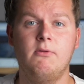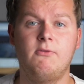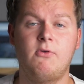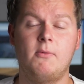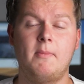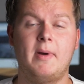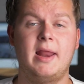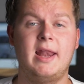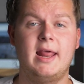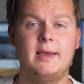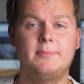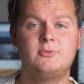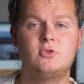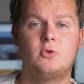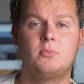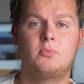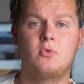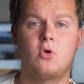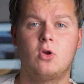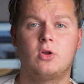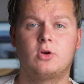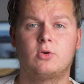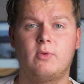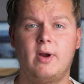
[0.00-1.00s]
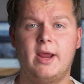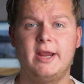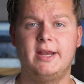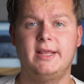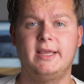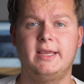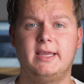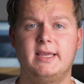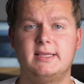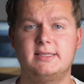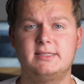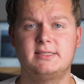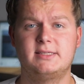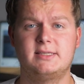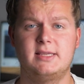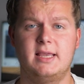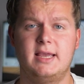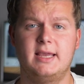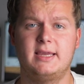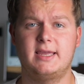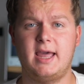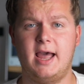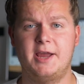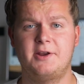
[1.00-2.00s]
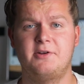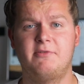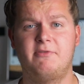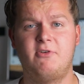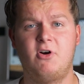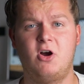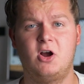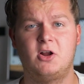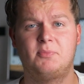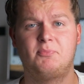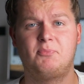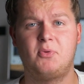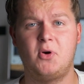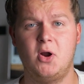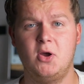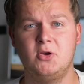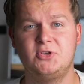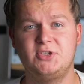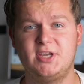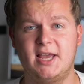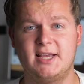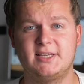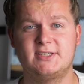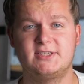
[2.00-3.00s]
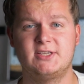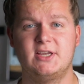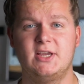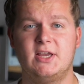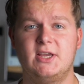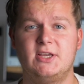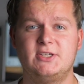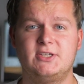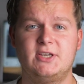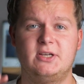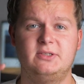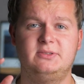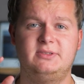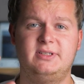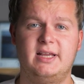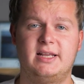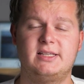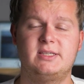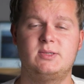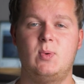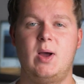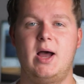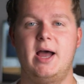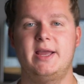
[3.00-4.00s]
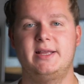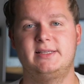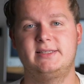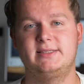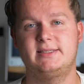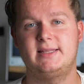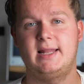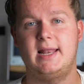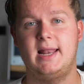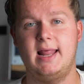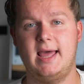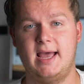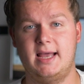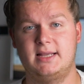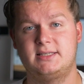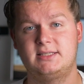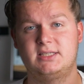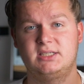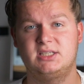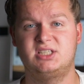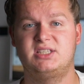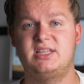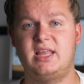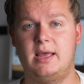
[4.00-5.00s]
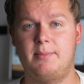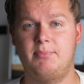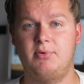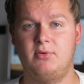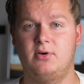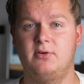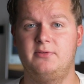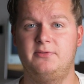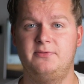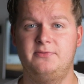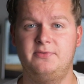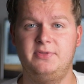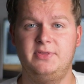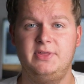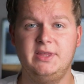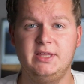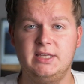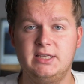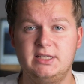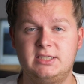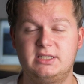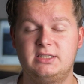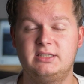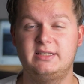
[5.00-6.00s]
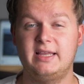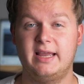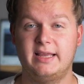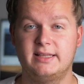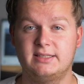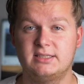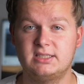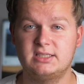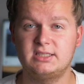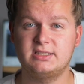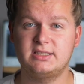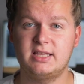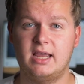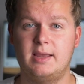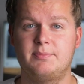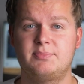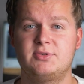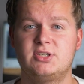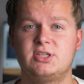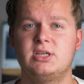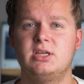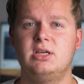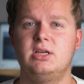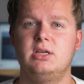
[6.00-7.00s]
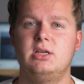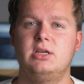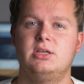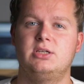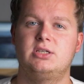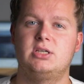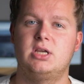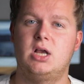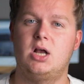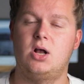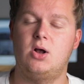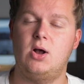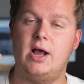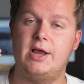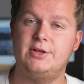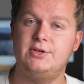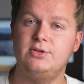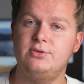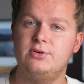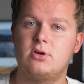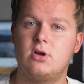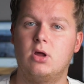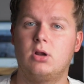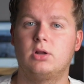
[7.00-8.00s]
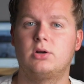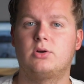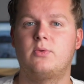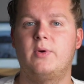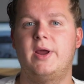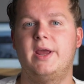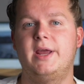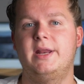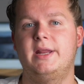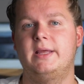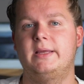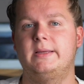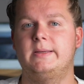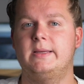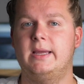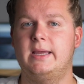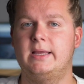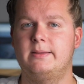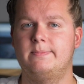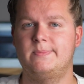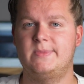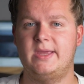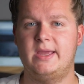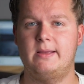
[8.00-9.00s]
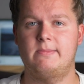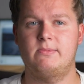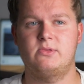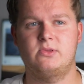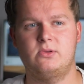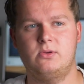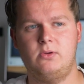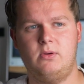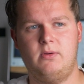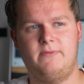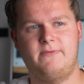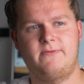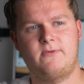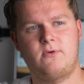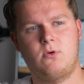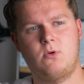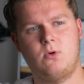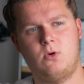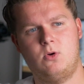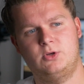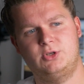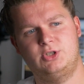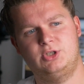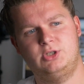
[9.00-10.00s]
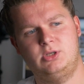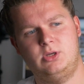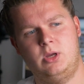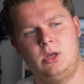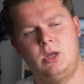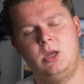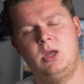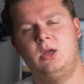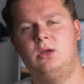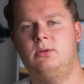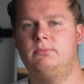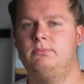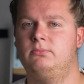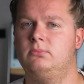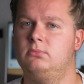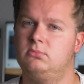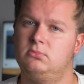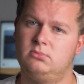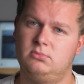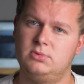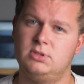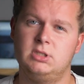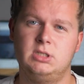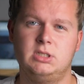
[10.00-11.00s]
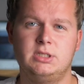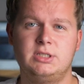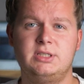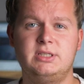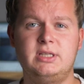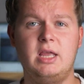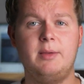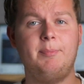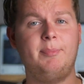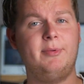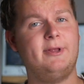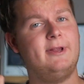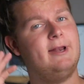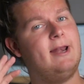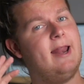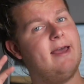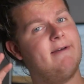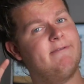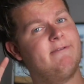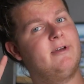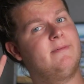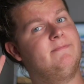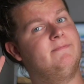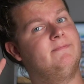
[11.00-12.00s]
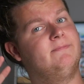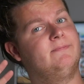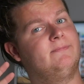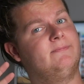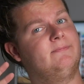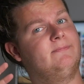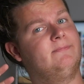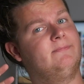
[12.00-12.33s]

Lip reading: For my laptop, color grading is a kind of hard process. So that's why it's the last step of these 10 steps. So I do the color grading and then of course, step 11,